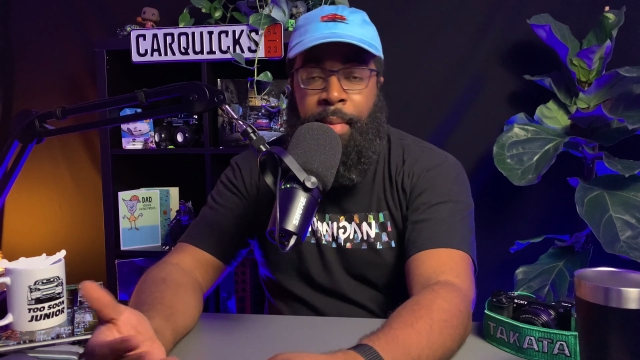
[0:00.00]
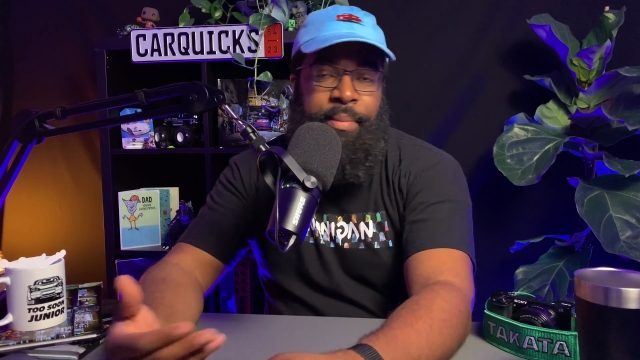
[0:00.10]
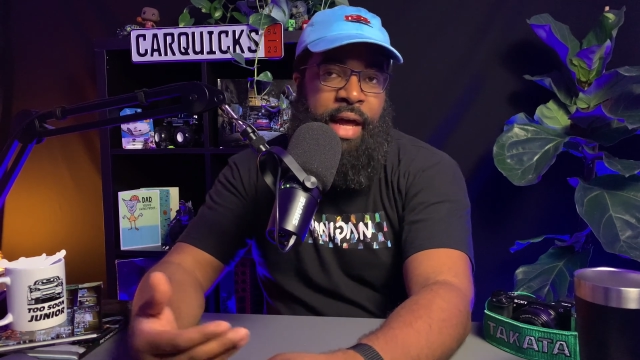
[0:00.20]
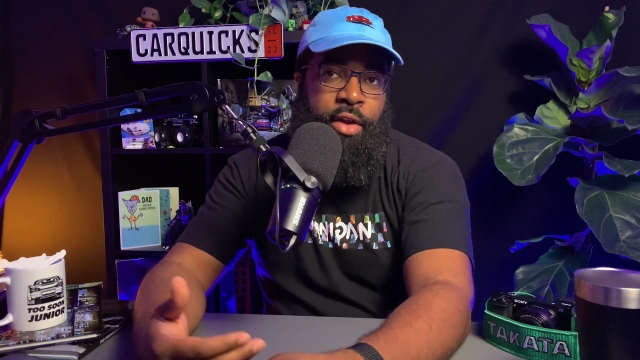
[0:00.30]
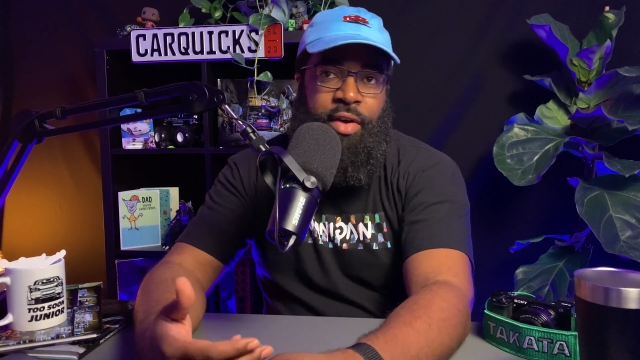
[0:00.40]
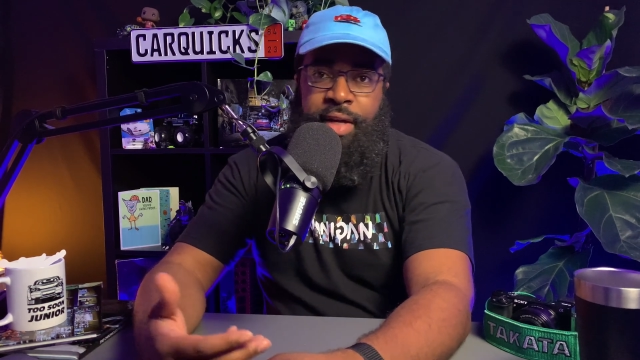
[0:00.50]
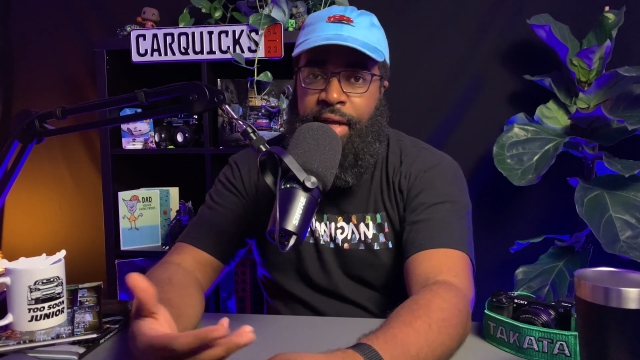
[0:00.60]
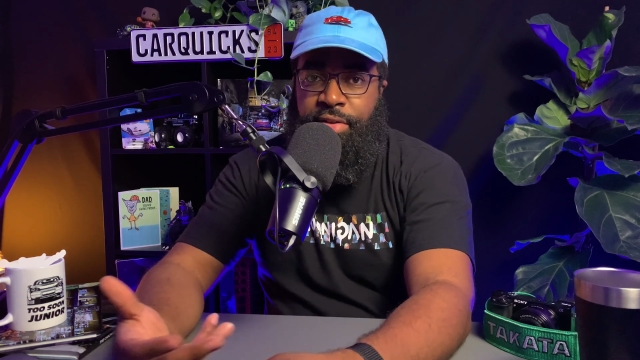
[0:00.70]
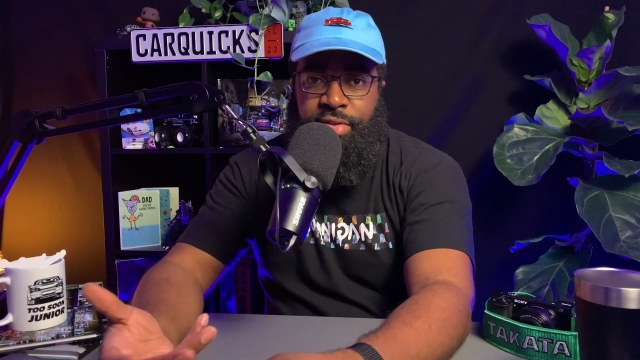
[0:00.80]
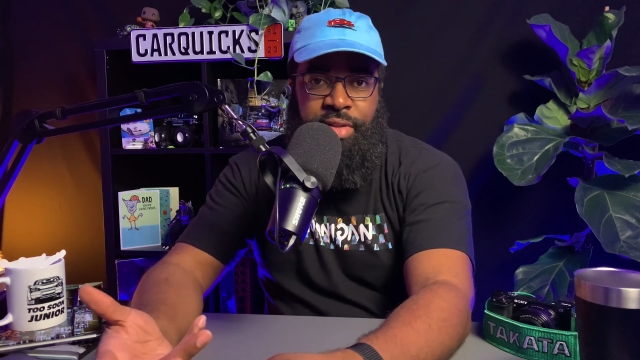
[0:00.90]
I'm not looking
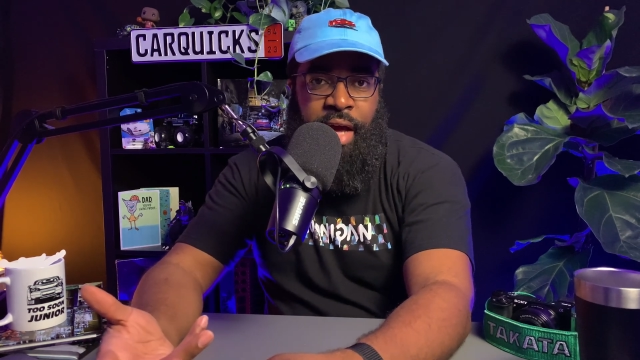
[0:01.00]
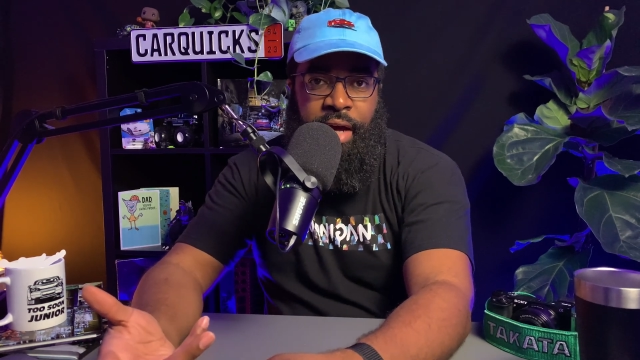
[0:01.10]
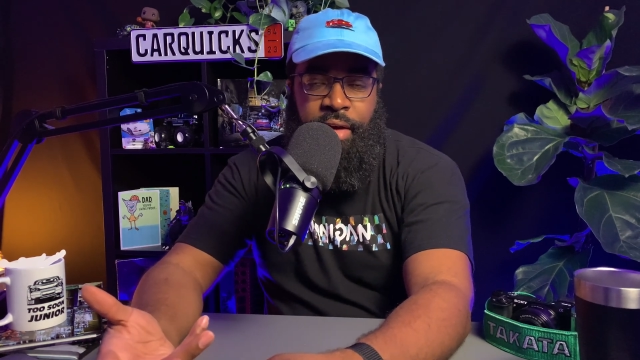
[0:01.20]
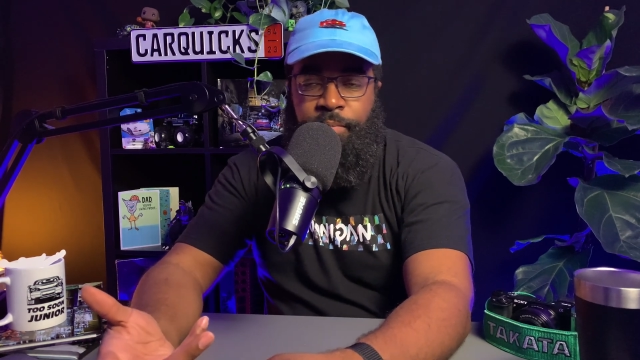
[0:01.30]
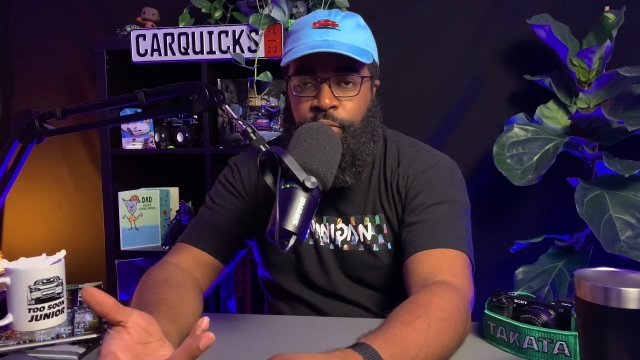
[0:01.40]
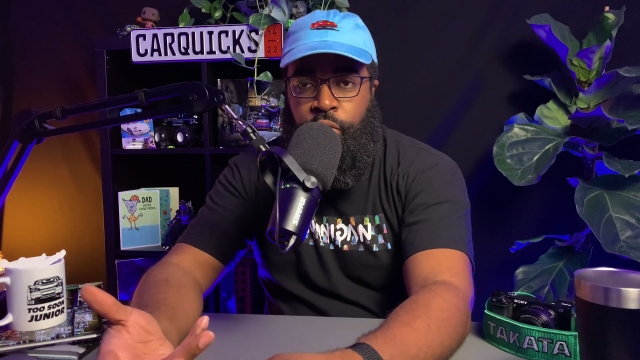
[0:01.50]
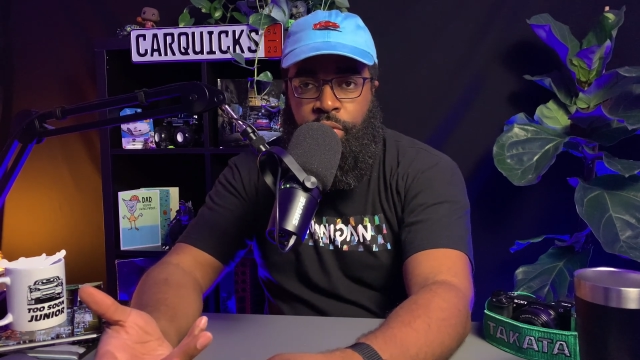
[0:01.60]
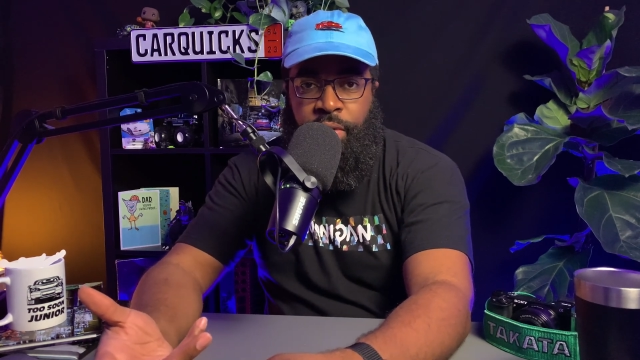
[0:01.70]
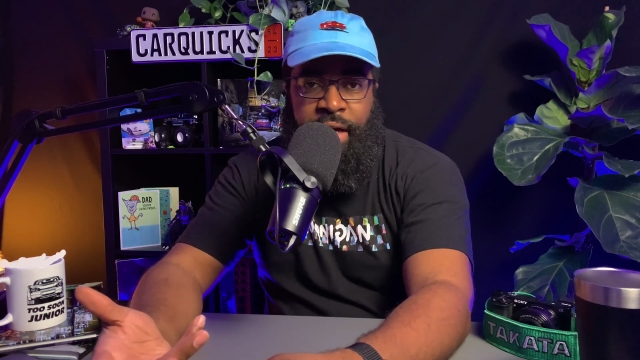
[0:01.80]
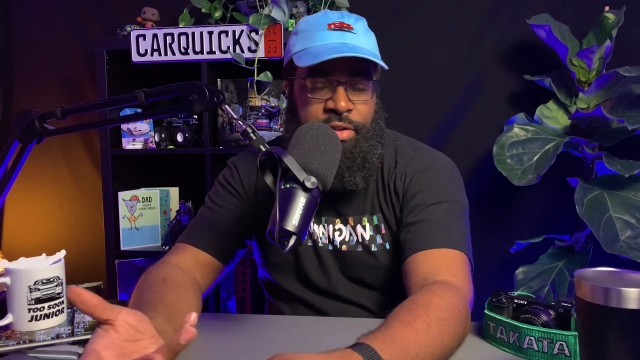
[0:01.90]
at a stock
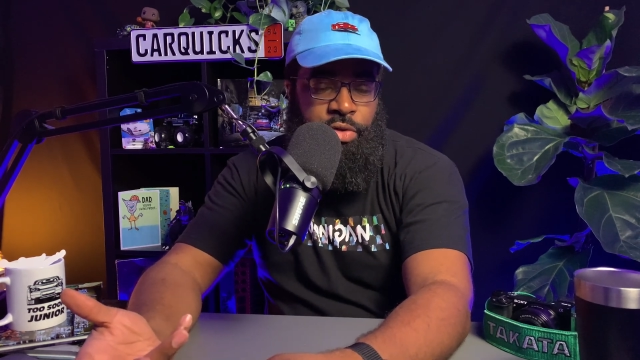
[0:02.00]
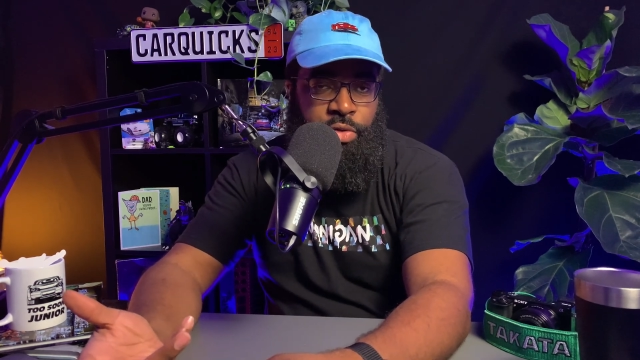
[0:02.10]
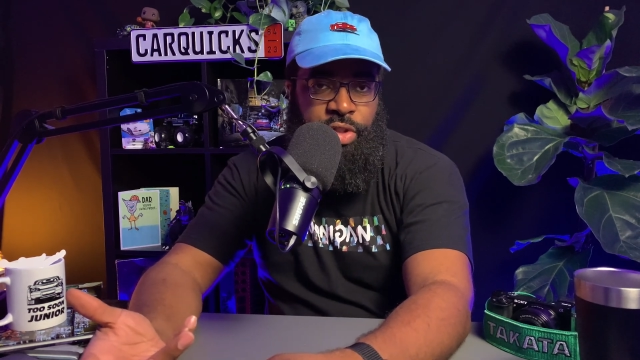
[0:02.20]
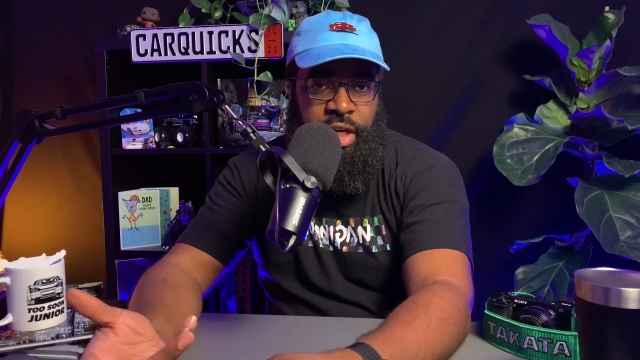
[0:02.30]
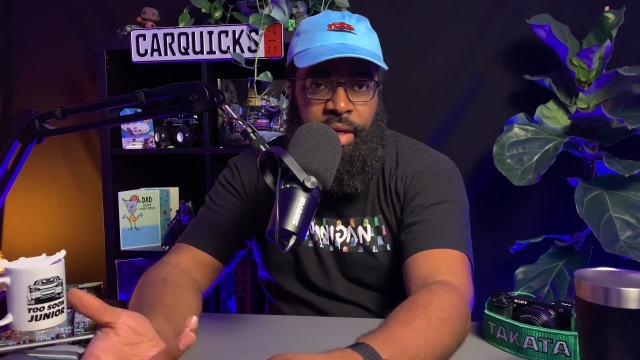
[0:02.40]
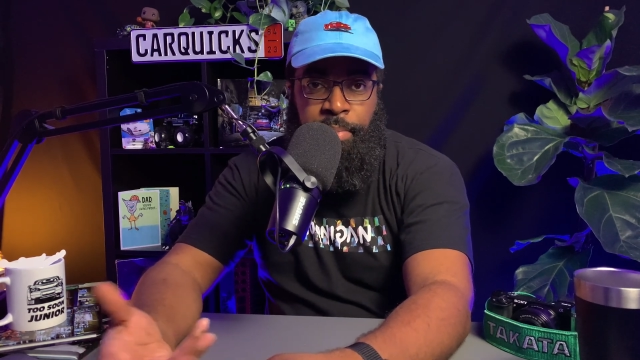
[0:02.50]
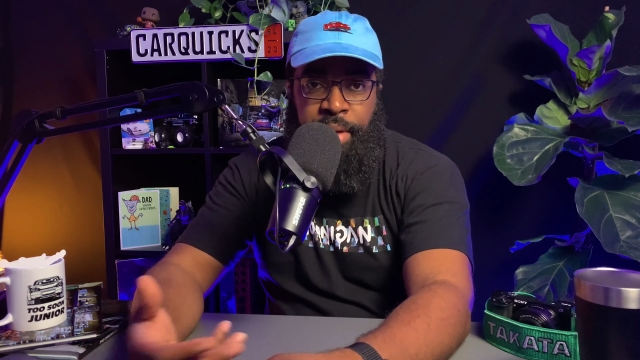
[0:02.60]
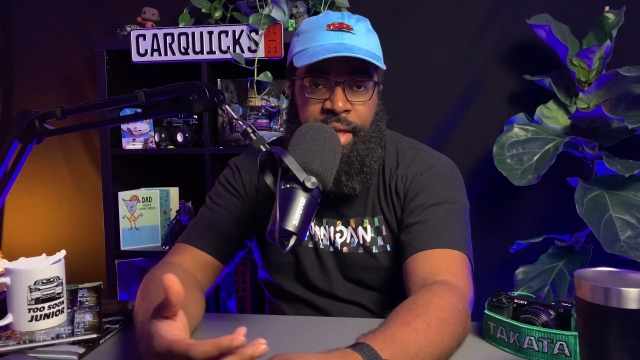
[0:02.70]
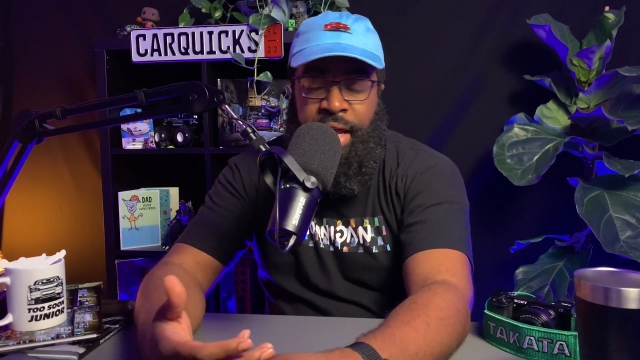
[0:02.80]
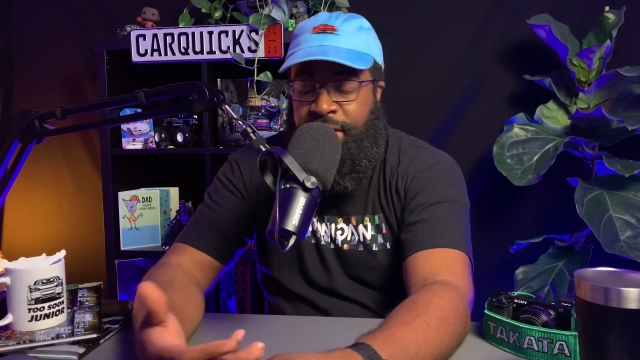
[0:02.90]
S13 and
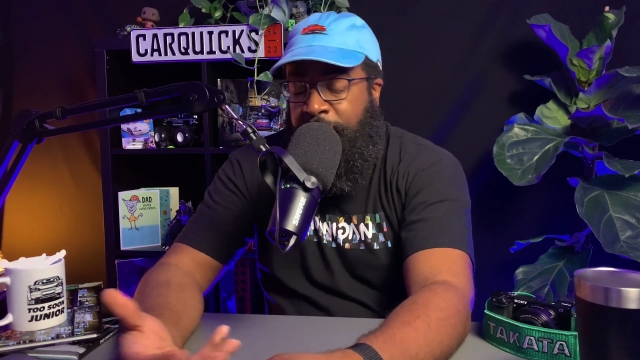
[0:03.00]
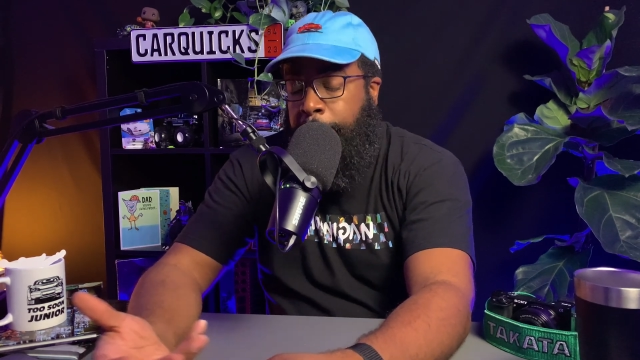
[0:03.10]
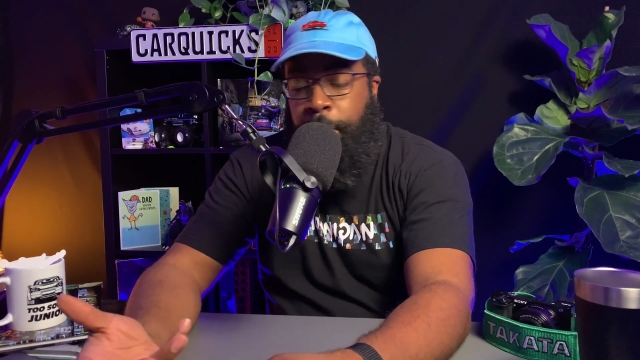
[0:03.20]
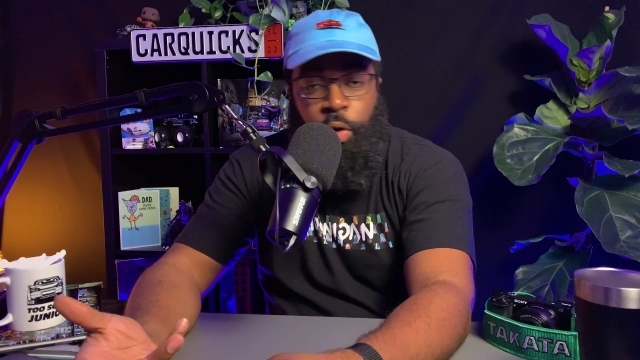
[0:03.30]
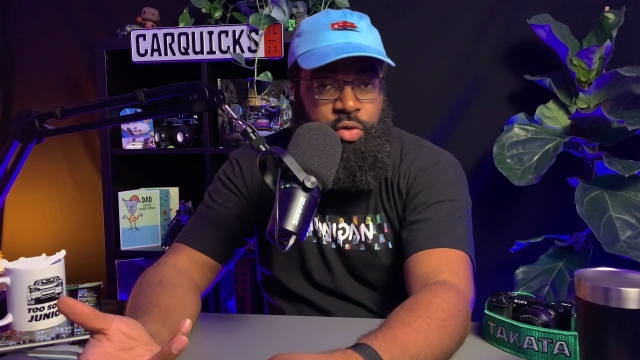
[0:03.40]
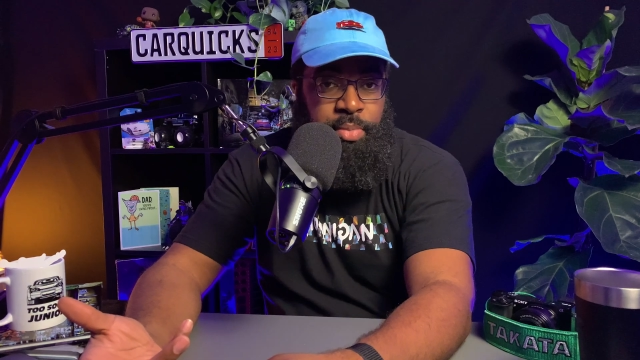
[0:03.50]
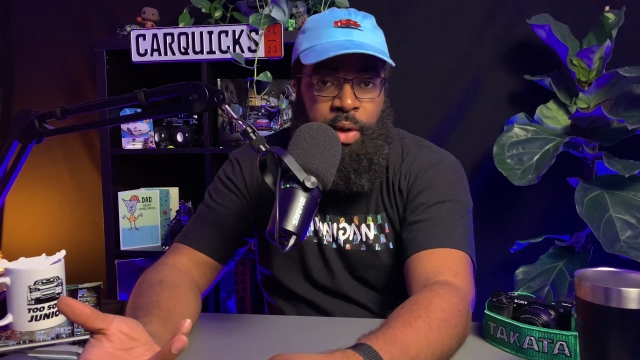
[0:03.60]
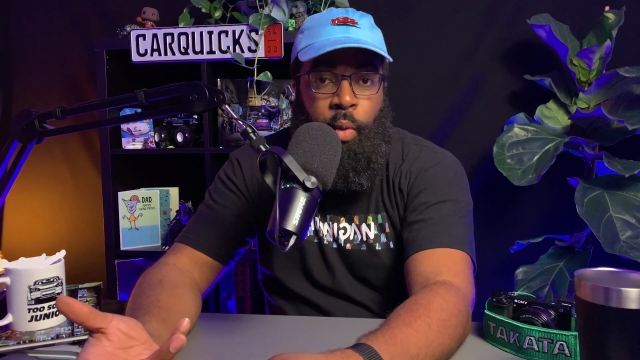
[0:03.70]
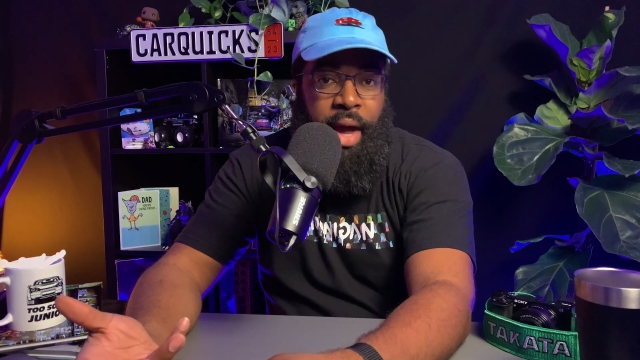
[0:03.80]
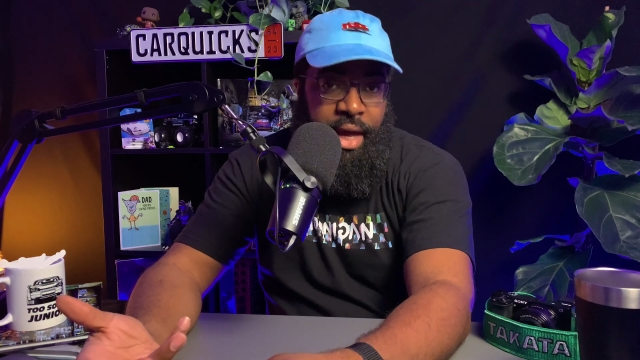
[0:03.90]
being like, that blows me
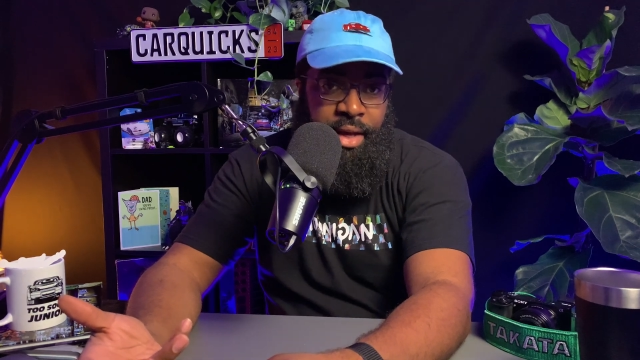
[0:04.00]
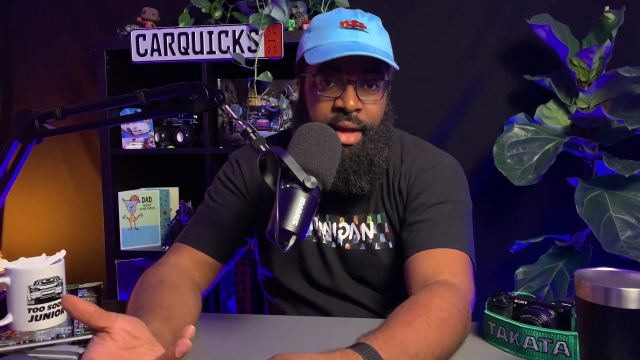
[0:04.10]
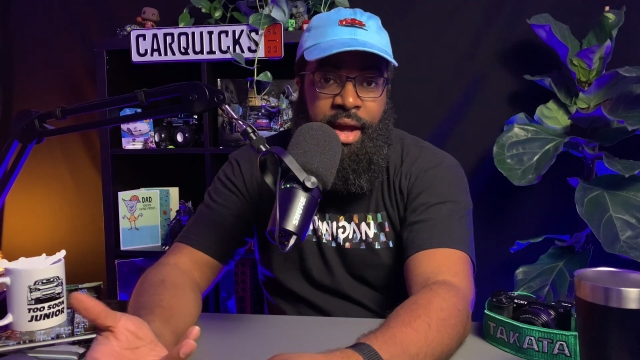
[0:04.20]
away.